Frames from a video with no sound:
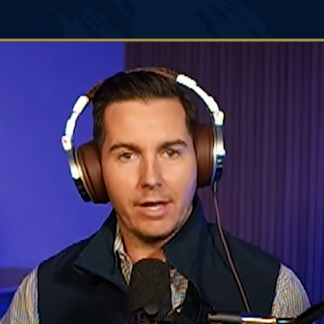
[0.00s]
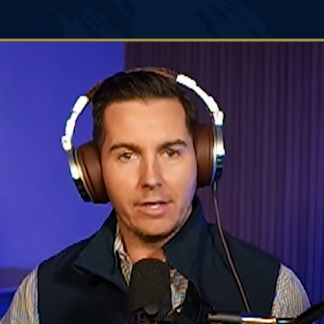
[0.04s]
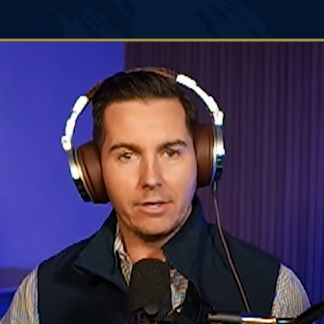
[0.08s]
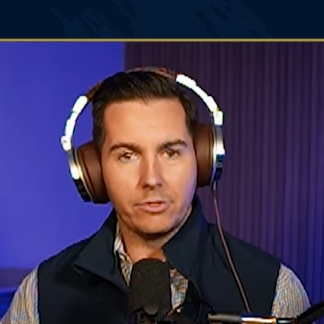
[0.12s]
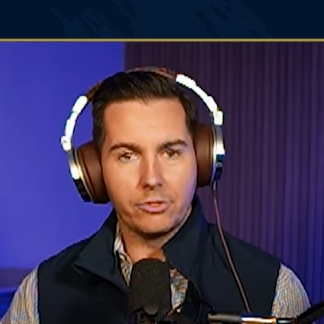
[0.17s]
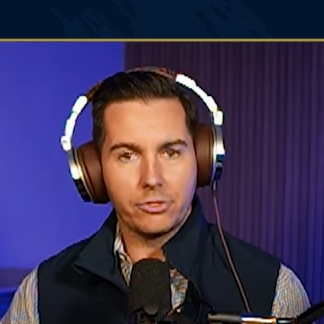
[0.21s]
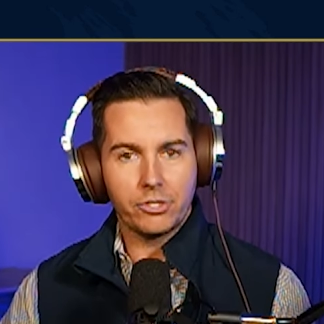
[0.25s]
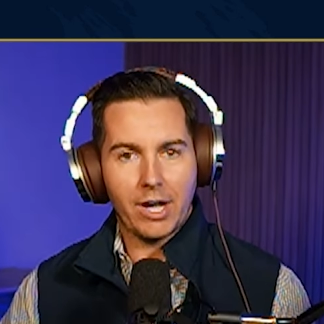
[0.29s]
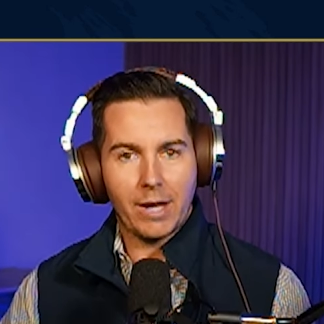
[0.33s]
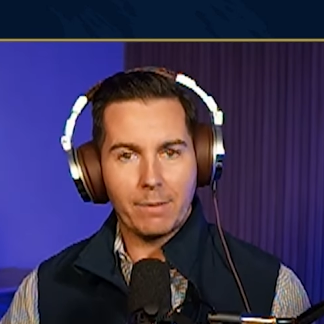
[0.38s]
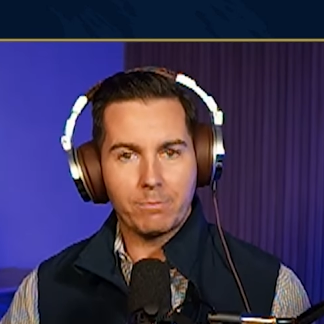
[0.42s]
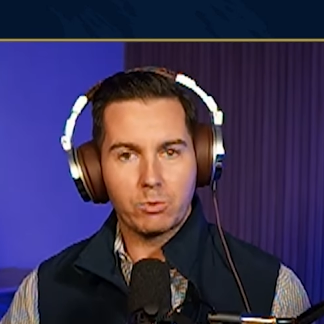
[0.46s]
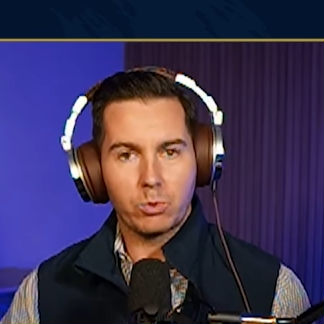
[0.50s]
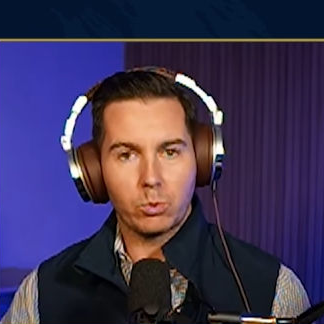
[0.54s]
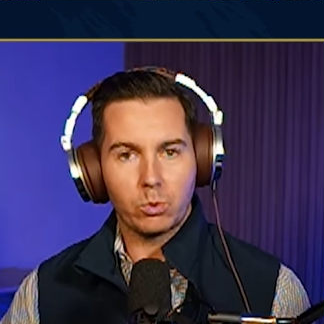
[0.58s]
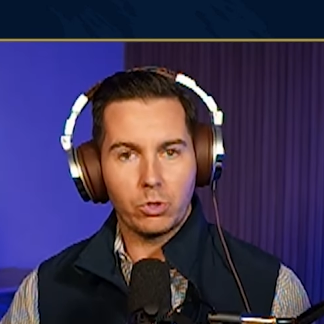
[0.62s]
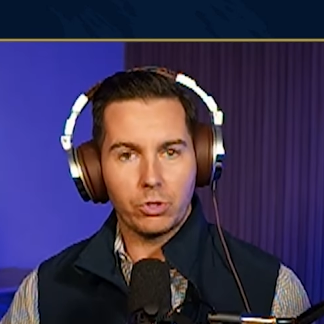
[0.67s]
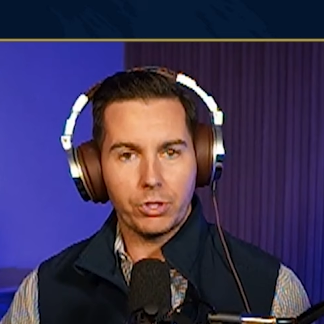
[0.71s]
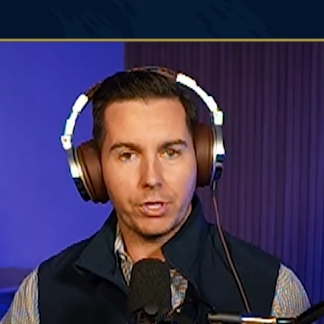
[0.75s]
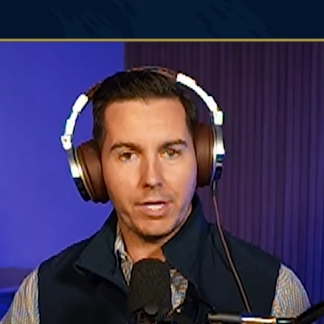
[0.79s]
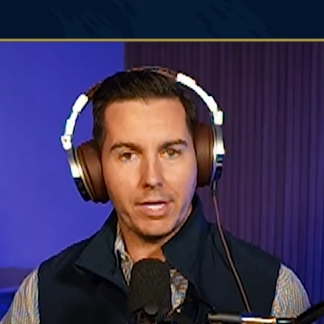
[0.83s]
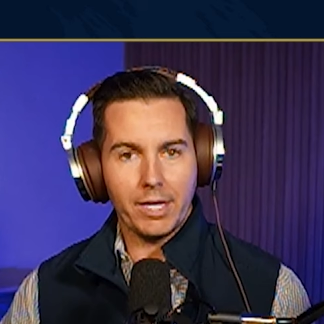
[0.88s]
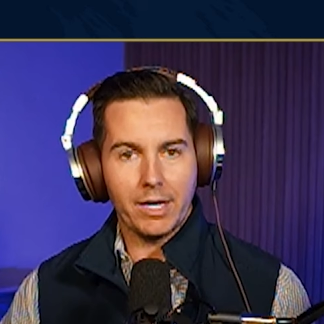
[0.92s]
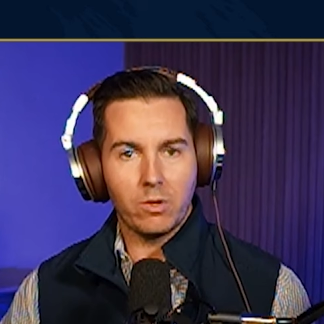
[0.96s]
and shops were
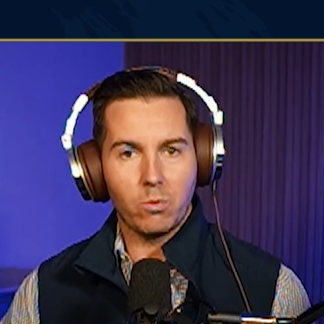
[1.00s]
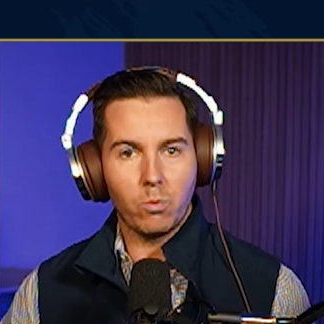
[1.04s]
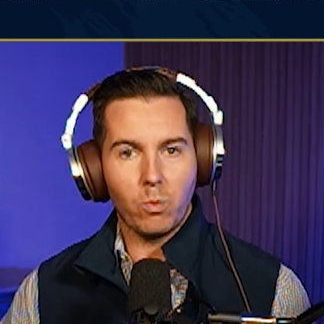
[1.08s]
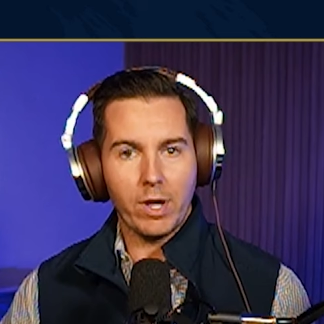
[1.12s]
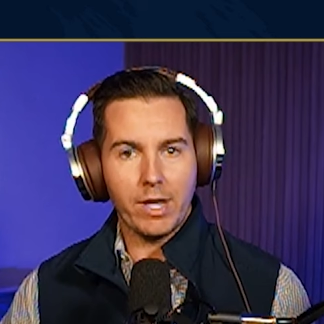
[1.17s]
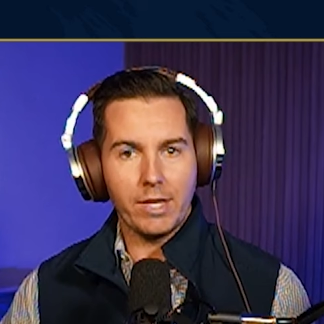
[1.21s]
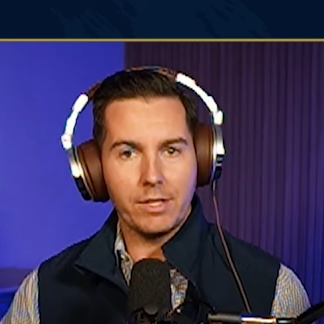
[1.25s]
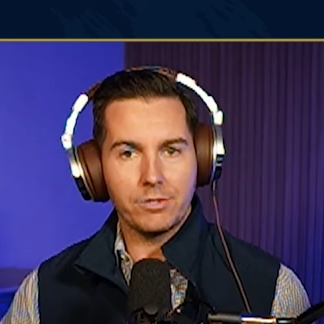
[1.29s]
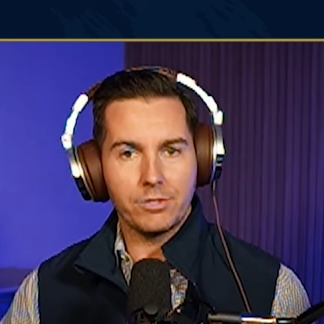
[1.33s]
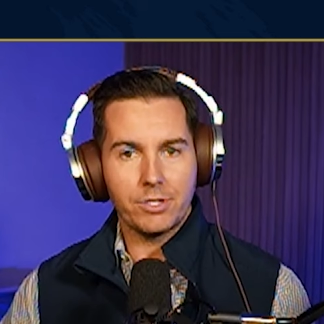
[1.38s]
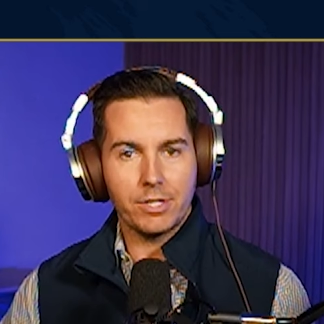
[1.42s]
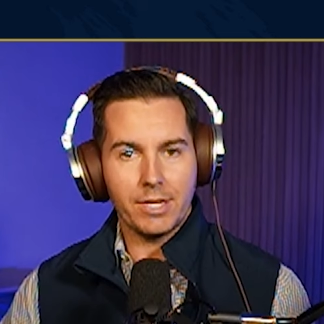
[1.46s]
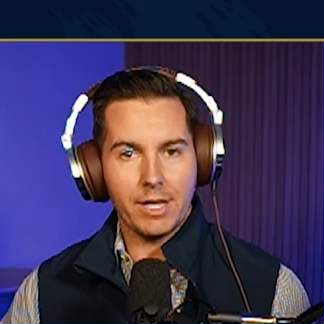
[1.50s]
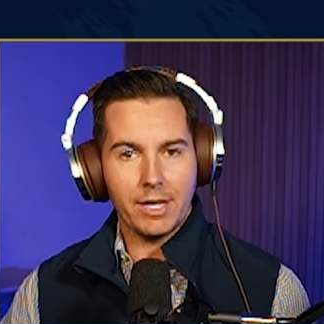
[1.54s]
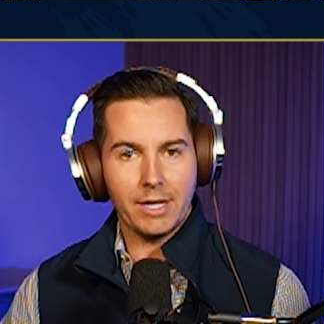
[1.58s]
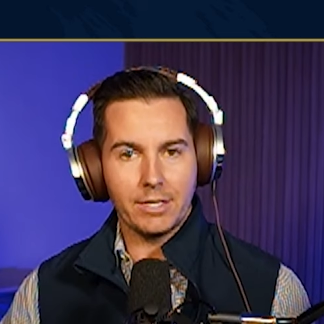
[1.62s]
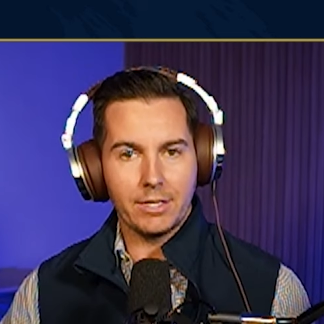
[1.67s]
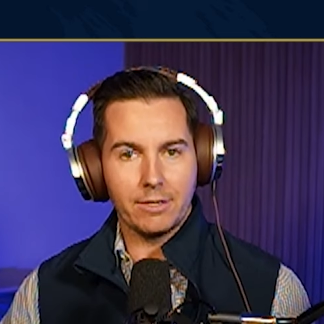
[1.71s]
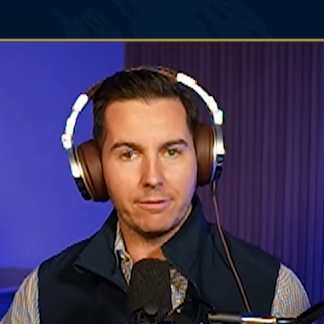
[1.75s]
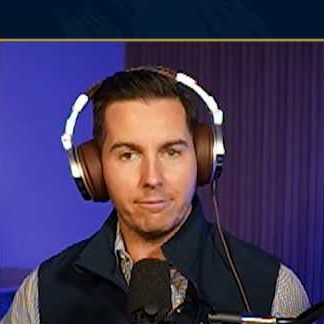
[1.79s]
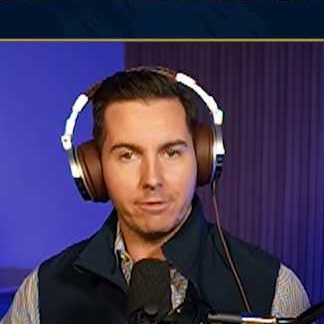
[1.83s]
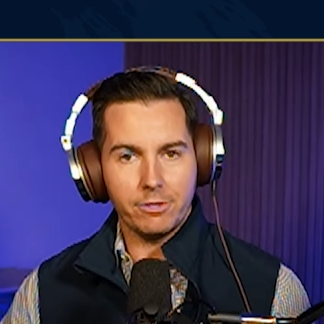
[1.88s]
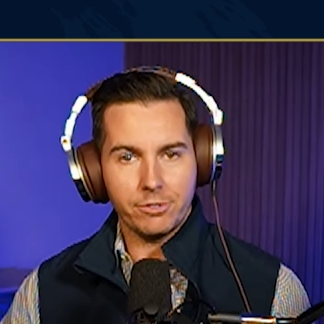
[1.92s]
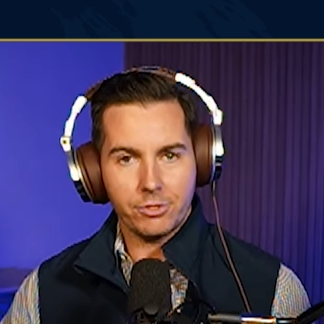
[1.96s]
looking at ways to
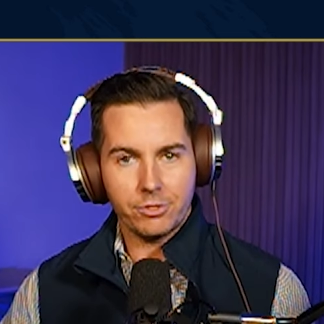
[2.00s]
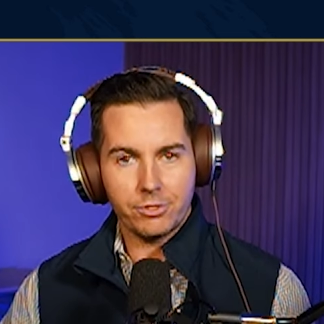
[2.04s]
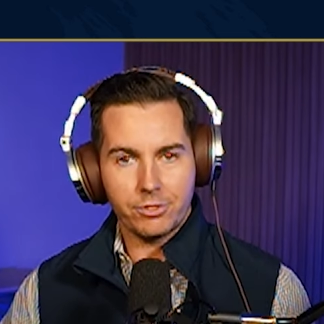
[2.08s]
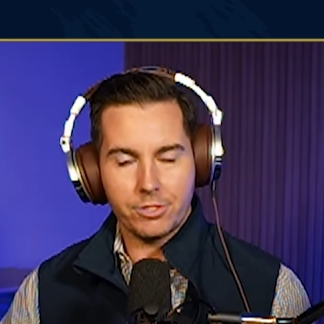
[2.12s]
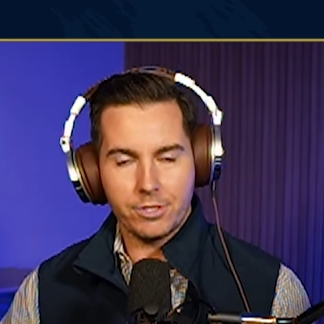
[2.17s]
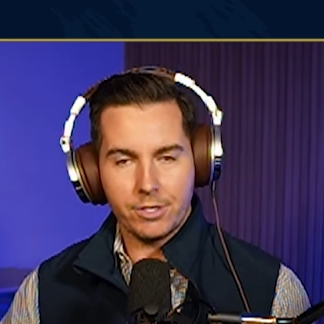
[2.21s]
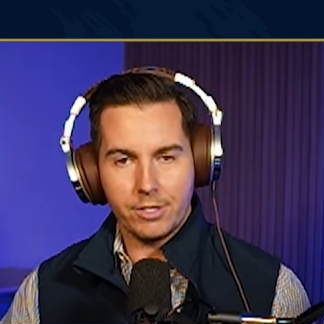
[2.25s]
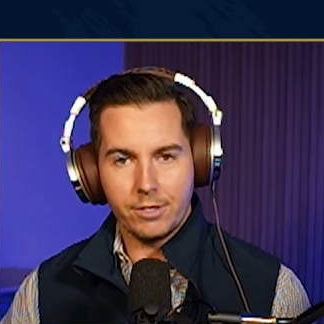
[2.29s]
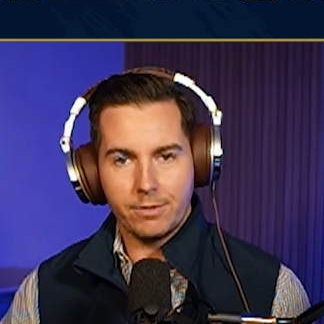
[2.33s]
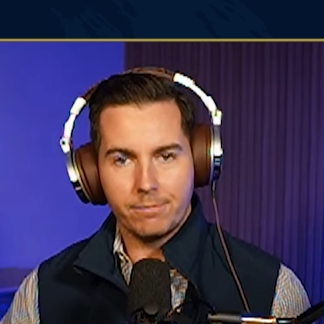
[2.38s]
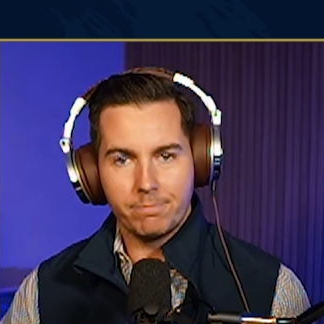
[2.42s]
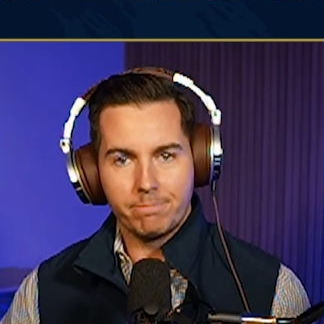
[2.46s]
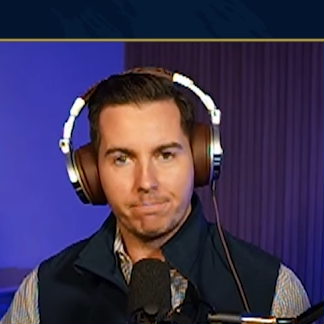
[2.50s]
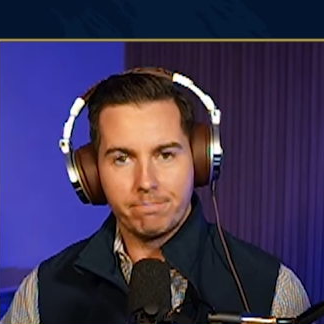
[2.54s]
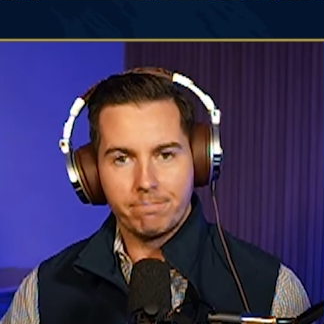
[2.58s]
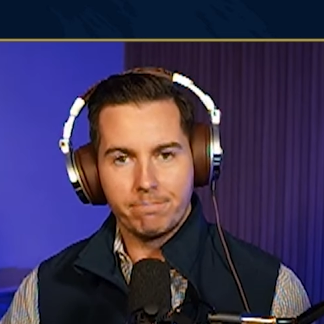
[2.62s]
gain efficiency.